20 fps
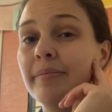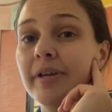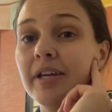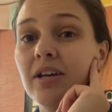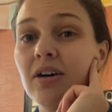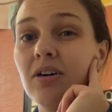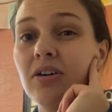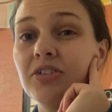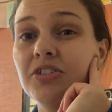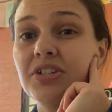
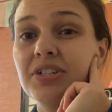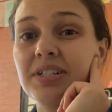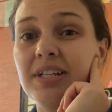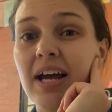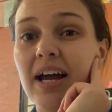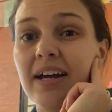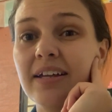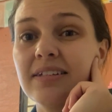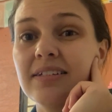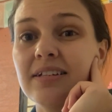I'll just
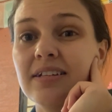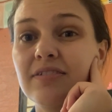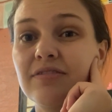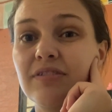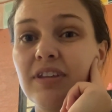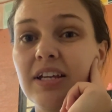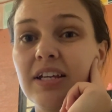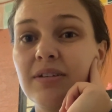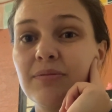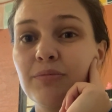ask if
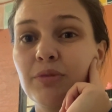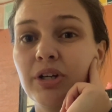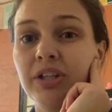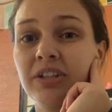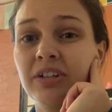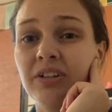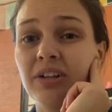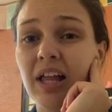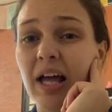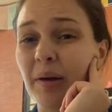they can bring
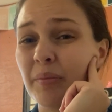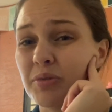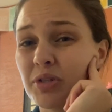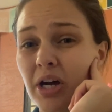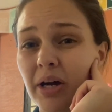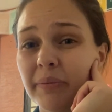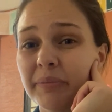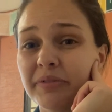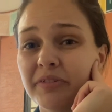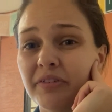their
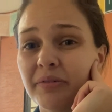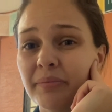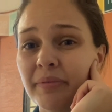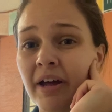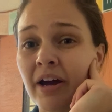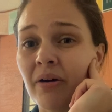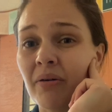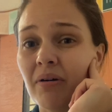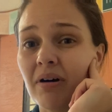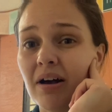laptops from
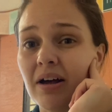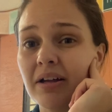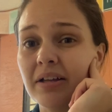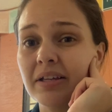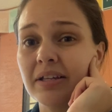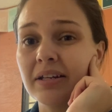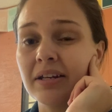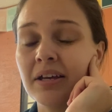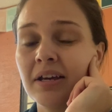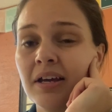now
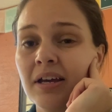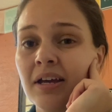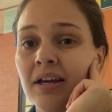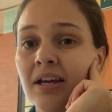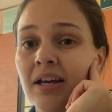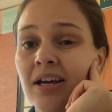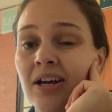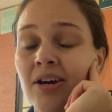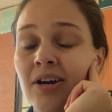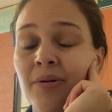on.
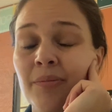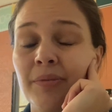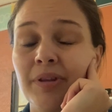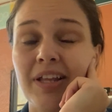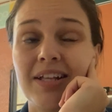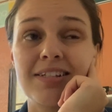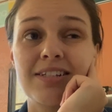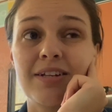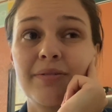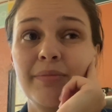But
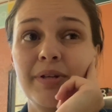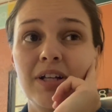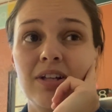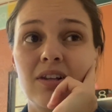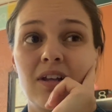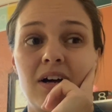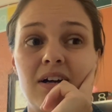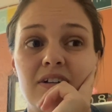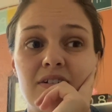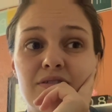that's gonna be a
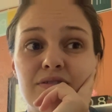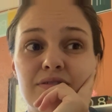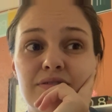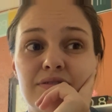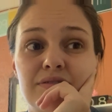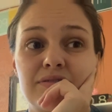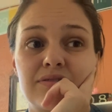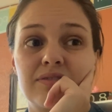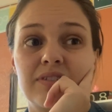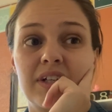lot of
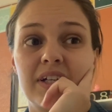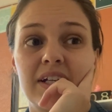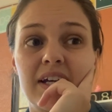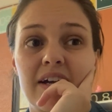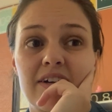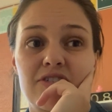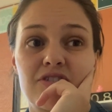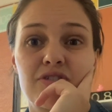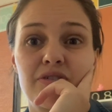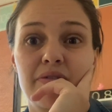like
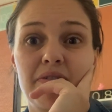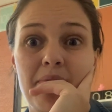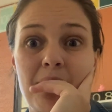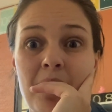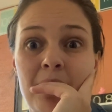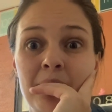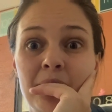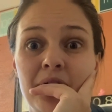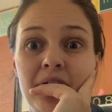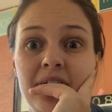extra
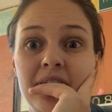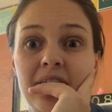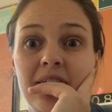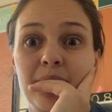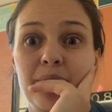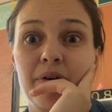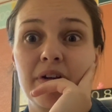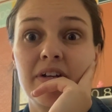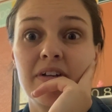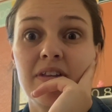remembering, like
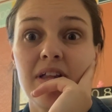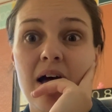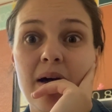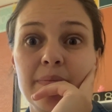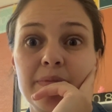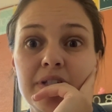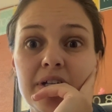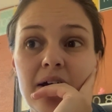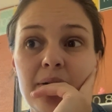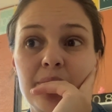bring your
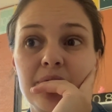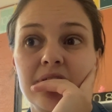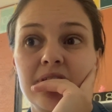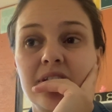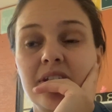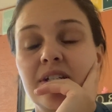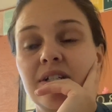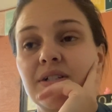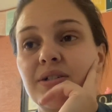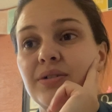laptop with
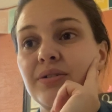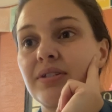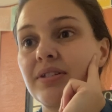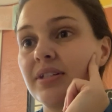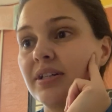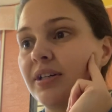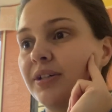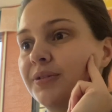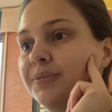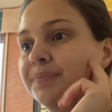you.
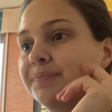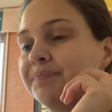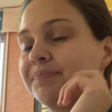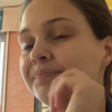So